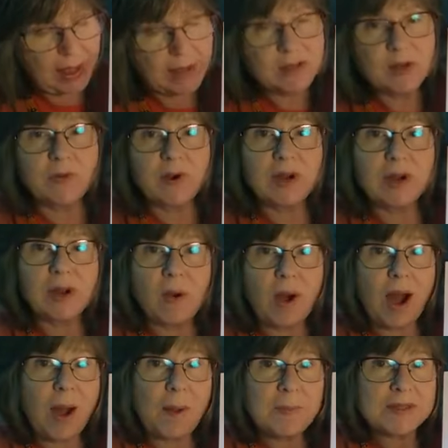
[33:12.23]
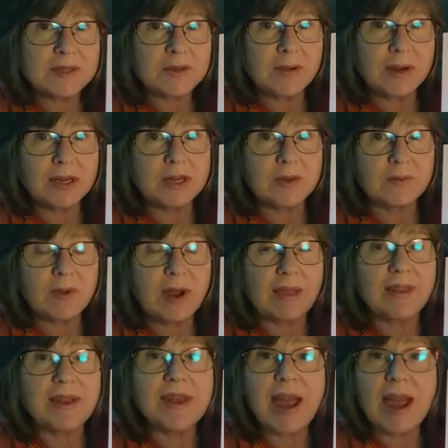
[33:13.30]
and so if we're going to go opposite direction of
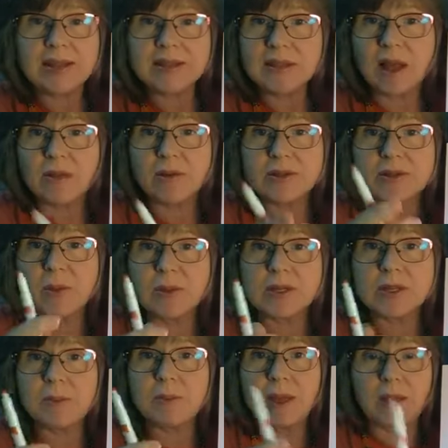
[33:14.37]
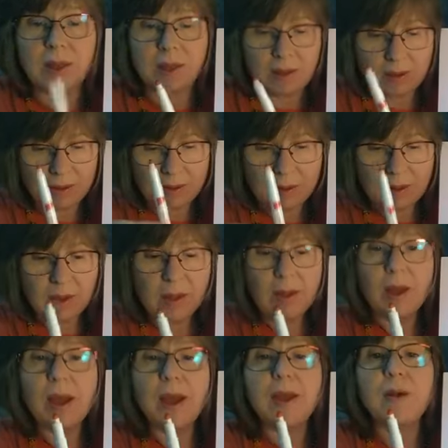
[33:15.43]
red, the next color is going to be
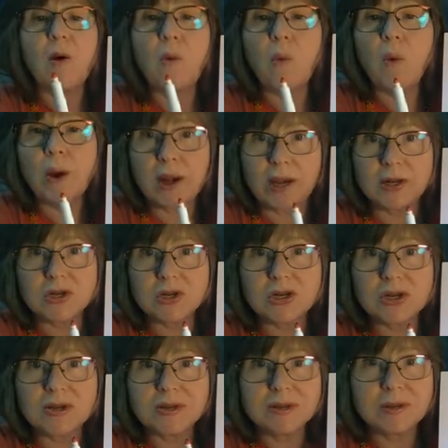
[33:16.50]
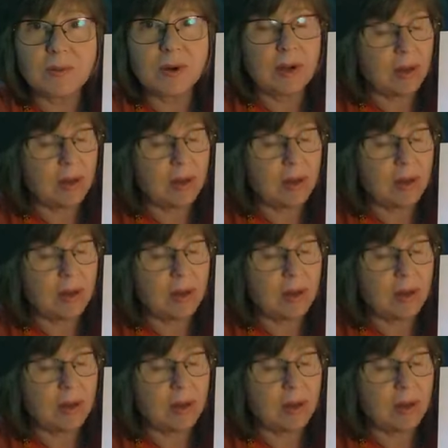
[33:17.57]
an orange. So we're